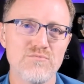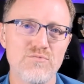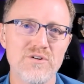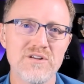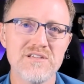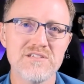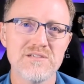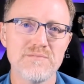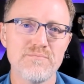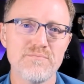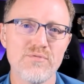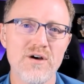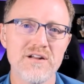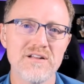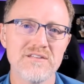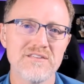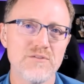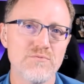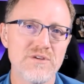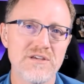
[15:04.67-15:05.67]
what is a
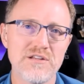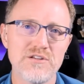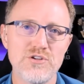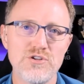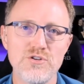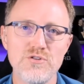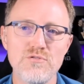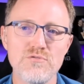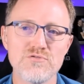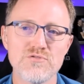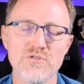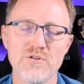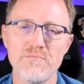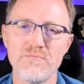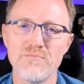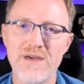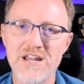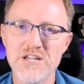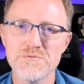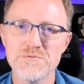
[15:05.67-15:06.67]
product that we can use or
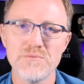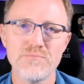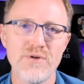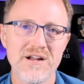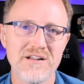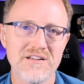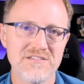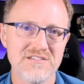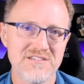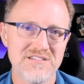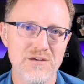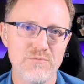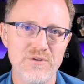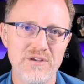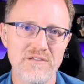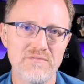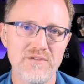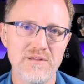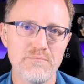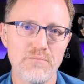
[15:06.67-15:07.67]
management practices that we
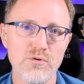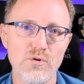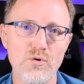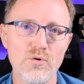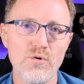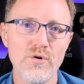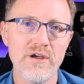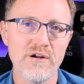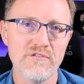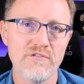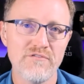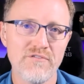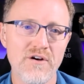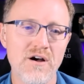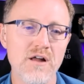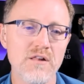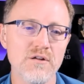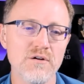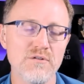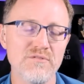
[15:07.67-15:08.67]
can employ or
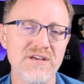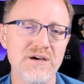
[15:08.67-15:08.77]
follow